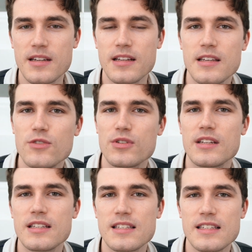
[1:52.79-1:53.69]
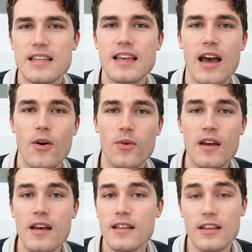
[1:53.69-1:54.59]
And it's interesting to see how
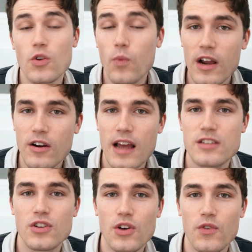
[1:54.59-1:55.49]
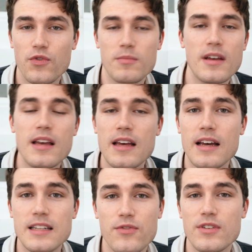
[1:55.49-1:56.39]
like the waiter has to go from
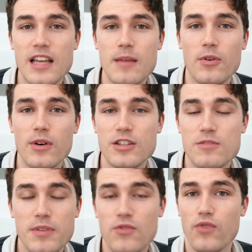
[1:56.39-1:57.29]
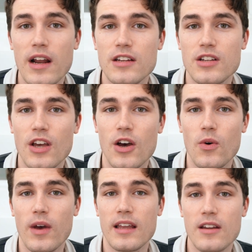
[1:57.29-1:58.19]
a different table and just be ready to
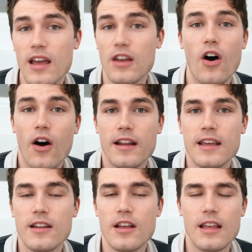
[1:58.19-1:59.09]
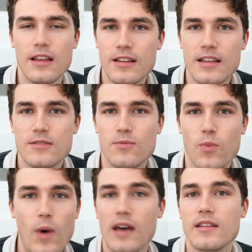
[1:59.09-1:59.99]
go and on it in these
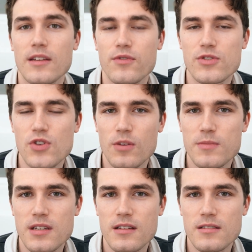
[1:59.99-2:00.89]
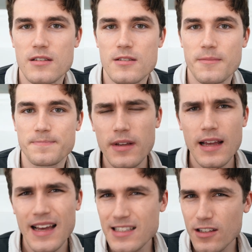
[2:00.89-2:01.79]
wildly different circumstances.
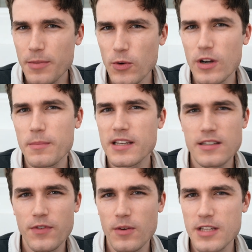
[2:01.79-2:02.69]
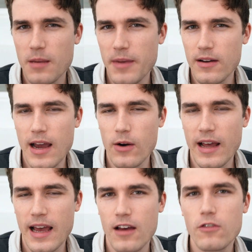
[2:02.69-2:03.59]
It's a little bit weird because the film is like an hour and
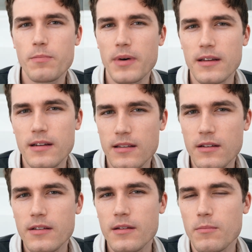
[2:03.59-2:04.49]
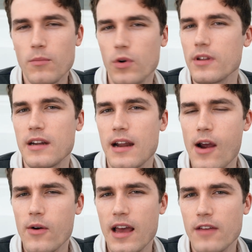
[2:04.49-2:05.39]
a half, but clearly more than an
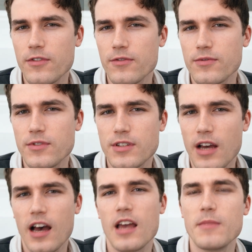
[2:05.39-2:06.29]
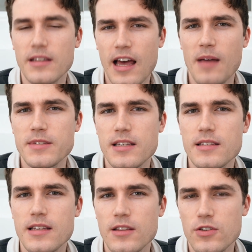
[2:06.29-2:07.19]
hour and a half of time
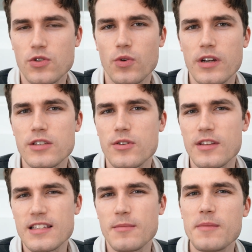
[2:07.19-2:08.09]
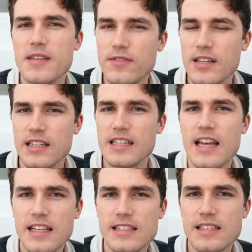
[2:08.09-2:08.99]
elapses in the story. So they sometimes have to
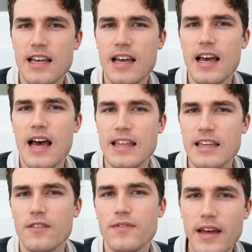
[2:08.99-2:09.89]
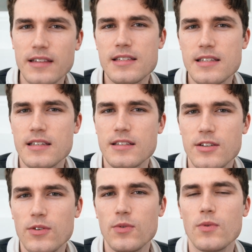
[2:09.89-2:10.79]
condense, I think, events
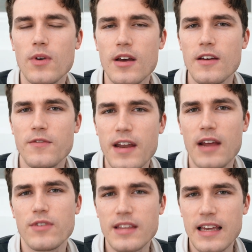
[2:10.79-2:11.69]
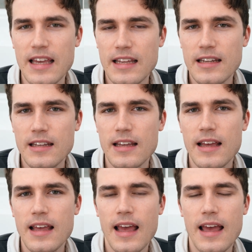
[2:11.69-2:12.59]
to fit everything in,
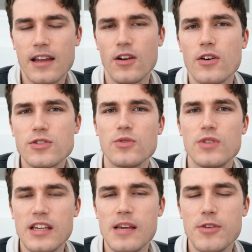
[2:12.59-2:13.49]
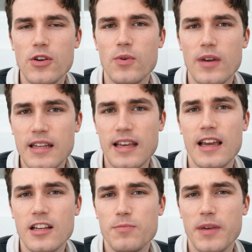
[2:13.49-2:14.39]
and also to keep you
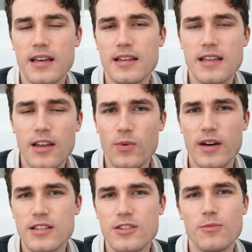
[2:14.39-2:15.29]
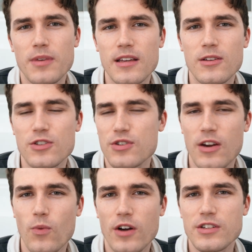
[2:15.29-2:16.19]
engaged, because otherwise you'd be just
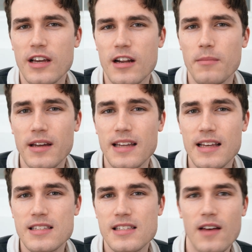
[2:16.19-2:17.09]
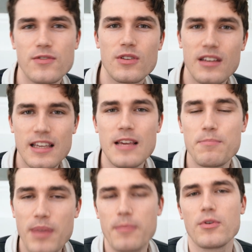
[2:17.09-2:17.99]
kind of watching kind of mundane stuff. So they
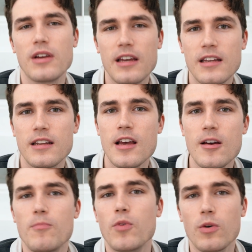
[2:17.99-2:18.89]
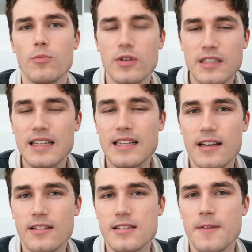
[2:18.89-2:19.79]
keep peppering in more and more
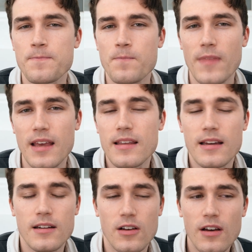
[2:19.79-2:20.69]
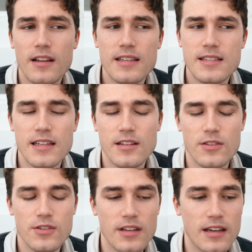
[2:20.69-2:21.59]
details. And then a lot of these
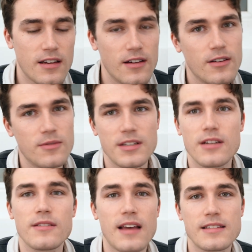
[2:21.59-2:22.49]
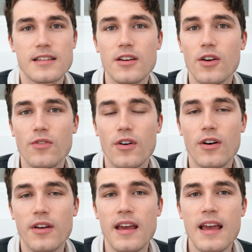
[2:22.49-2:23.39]
details, you're like, oh dear, that's going to go
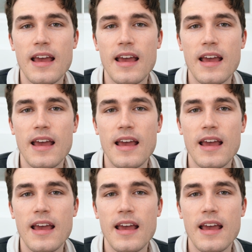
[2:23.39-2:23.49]
wrong.